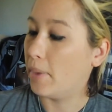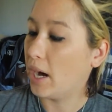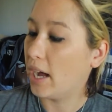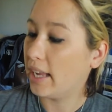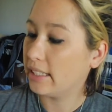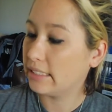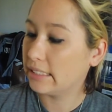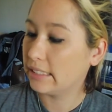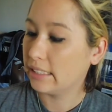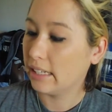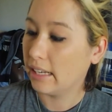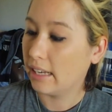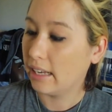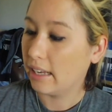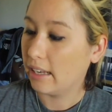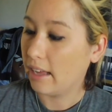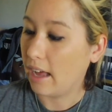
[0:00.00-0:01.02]
but
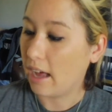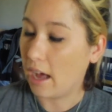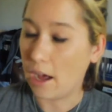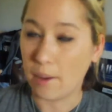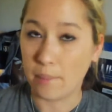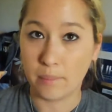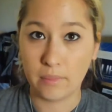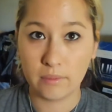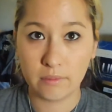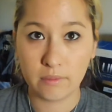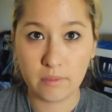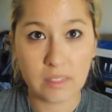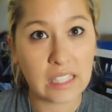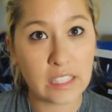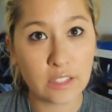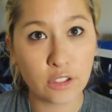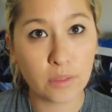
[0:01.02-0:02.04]

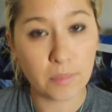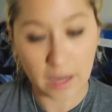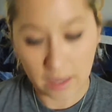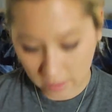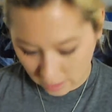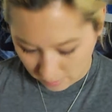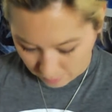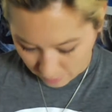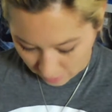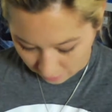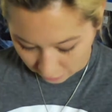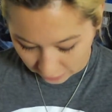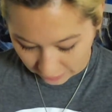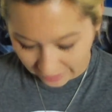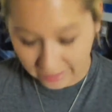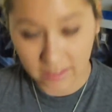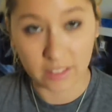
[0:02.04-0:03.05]
these would mainly be
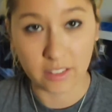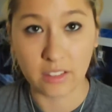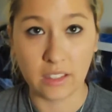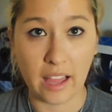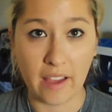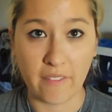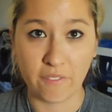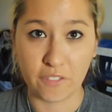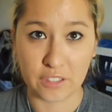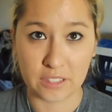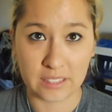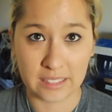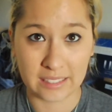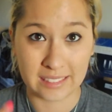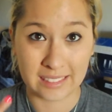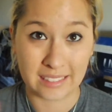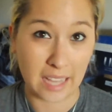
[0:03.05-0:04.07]
for like little
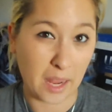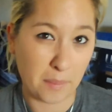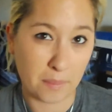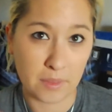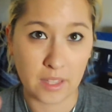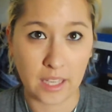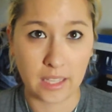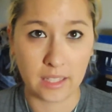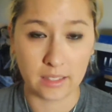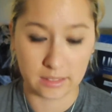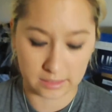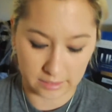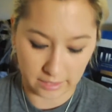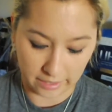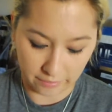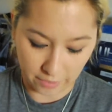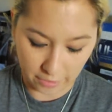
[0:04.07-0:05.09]
emphasis type
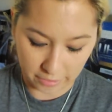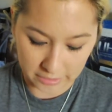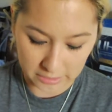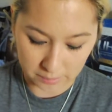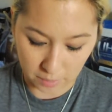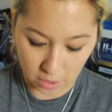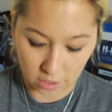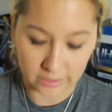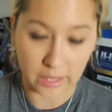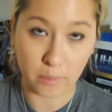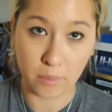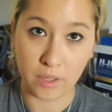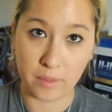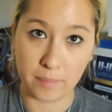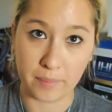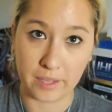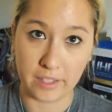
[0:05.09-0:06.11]
things, like very small. They
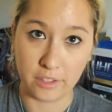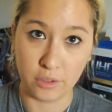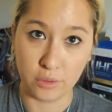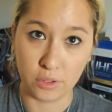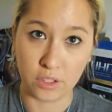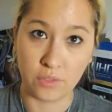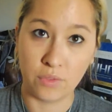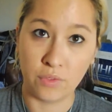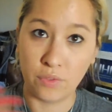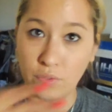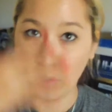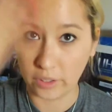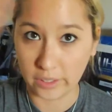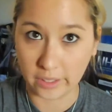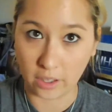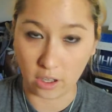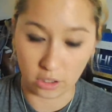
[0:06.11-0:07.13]
wouldn't be used
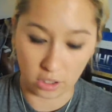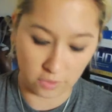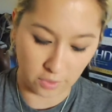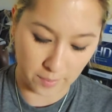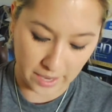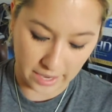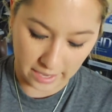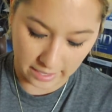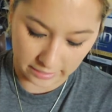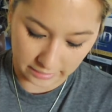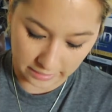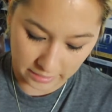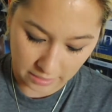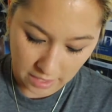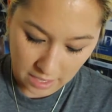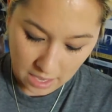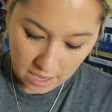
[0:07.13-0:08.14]
fully all over my
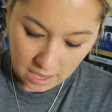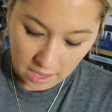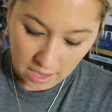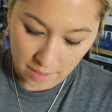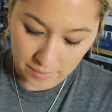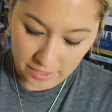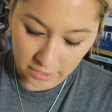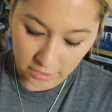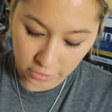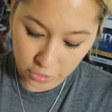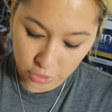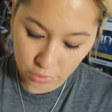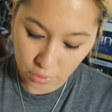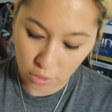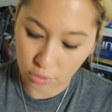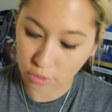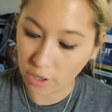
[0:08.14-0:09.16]
eyelid. Another
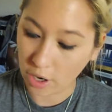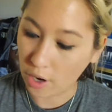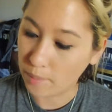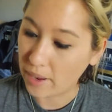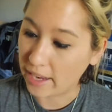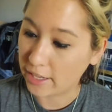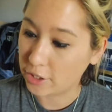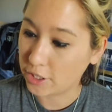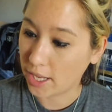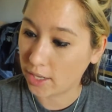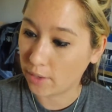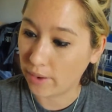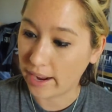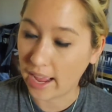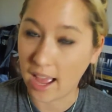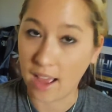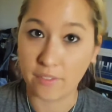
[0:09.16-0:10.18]
duochrome
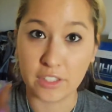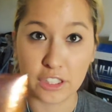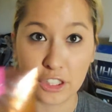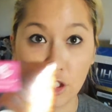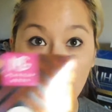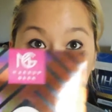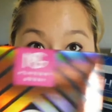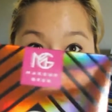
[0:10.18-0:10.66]
eyeshadow I have is